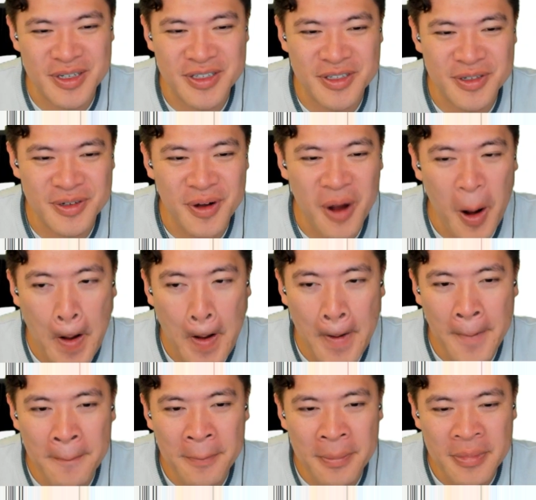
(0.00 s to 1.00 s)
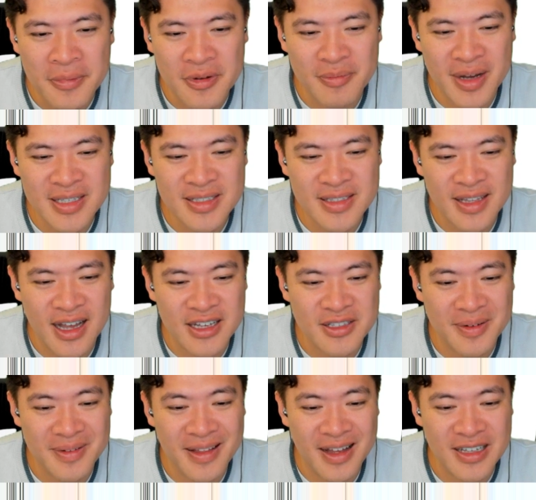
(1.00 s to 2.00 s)
week too. We messed
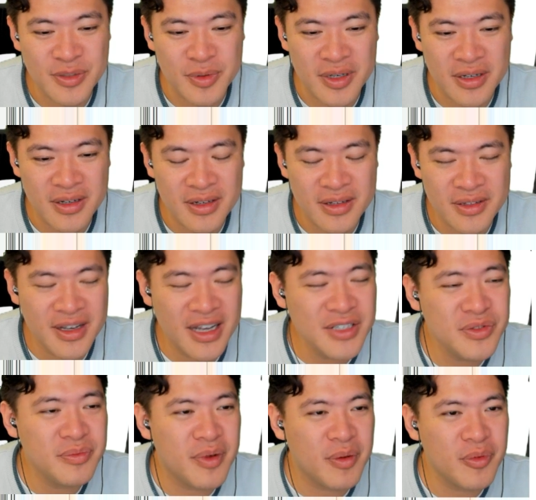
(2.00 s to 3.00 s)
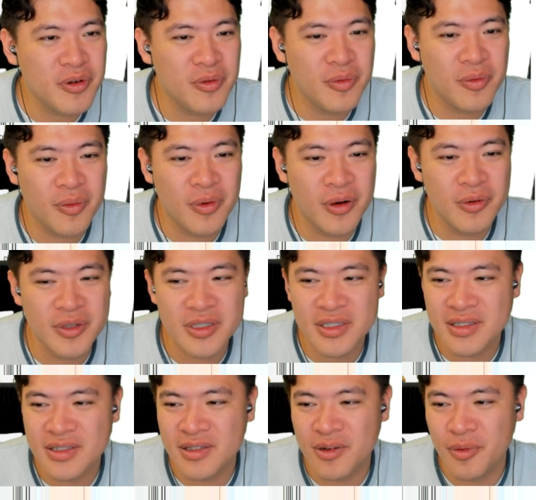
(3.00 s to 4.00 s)
last week. Do you guys remember what
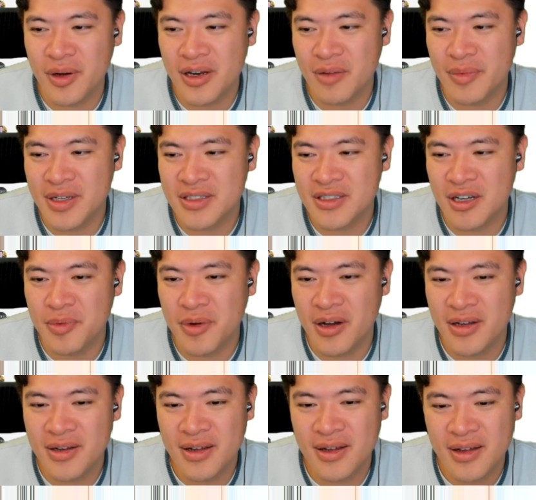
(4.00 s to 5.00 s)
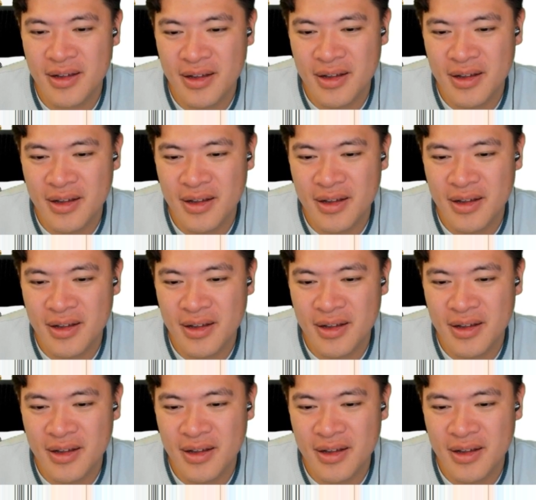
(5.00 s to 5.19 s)
was the one I messed up on?